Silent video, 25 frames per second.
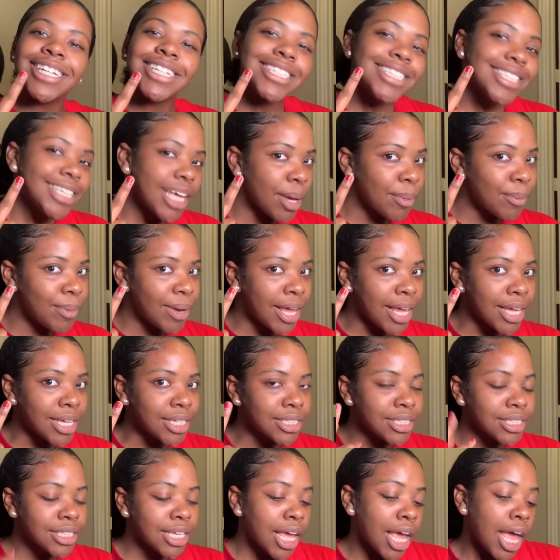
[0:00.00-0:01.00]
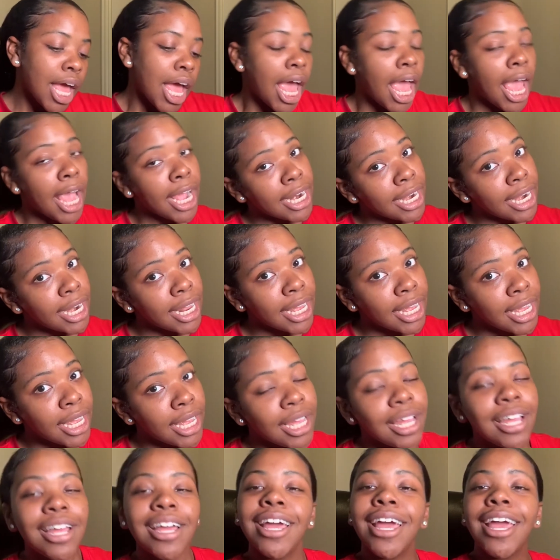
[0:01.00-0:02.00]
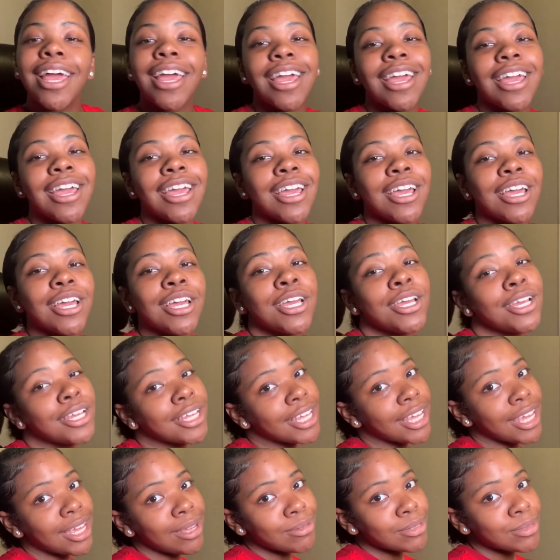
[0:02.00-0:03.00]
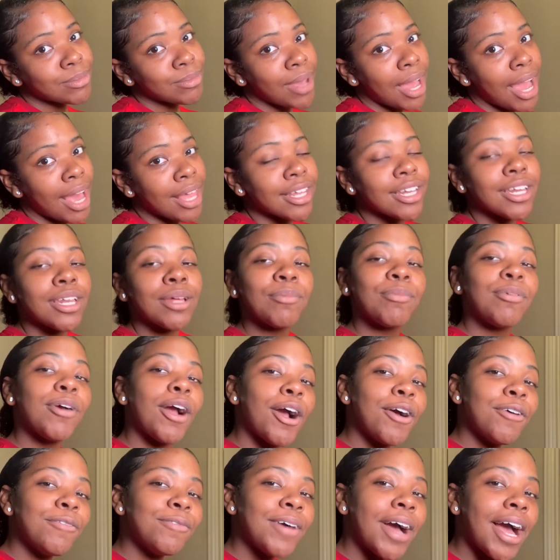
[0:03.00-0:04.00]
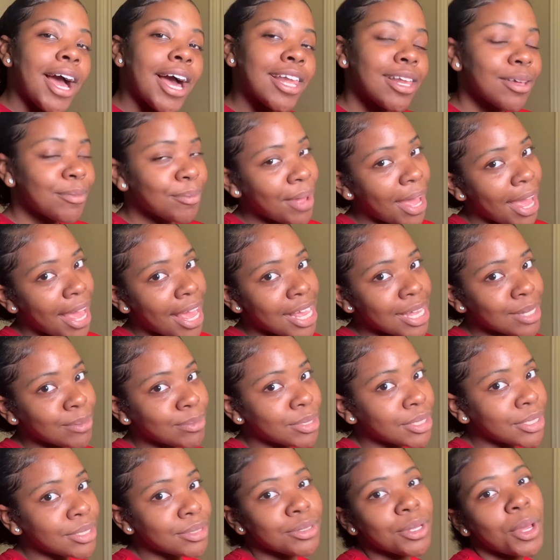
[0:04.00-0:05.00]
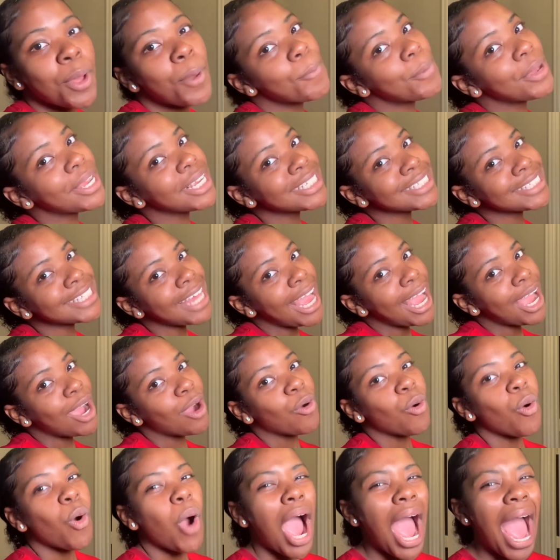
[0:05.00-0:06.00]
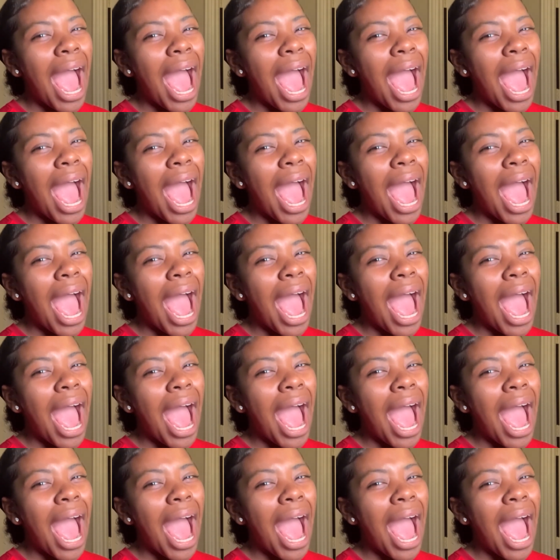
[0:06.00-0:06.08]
Stay blessed and clean, and keep smiling and profiling, baby. Peace out.